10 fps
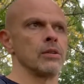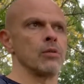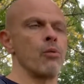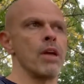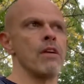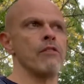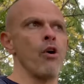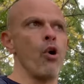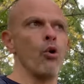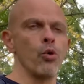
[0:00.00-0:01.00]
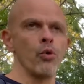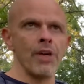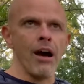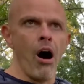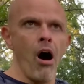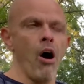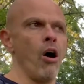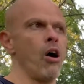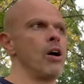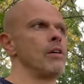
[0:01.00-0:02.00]
with who they are,
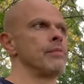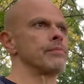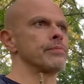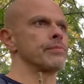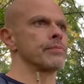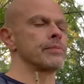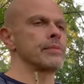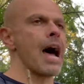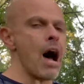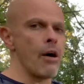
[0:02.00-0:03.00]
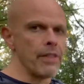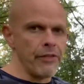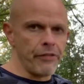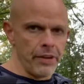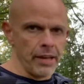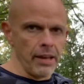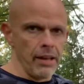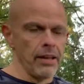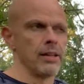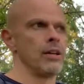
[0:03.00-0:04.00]
how they feel,
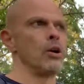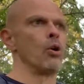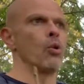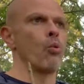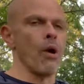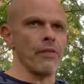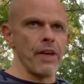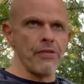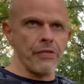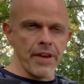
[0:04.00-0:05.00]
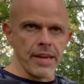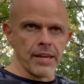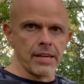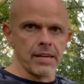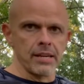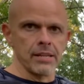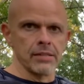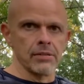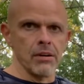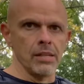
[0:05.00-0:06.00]
what they think,
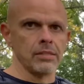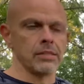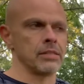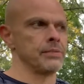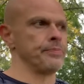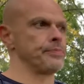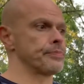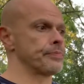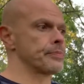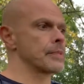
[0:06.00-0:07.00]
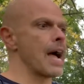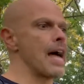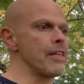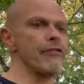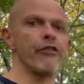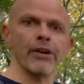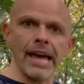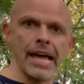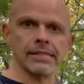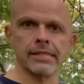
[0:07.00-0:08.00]
right? And they
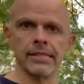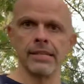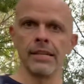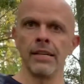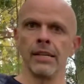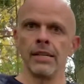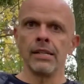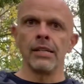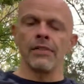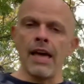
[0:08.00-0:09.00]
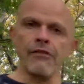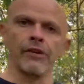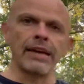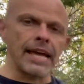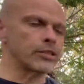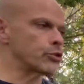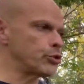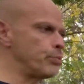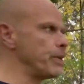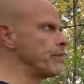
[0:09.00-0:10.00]
forget to
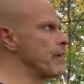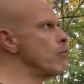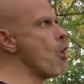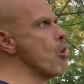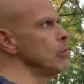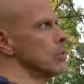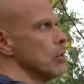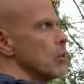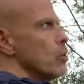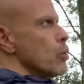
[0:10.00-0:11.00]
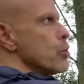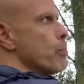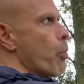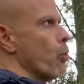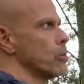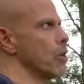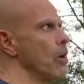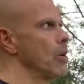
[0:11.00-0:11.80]
be their own supporter.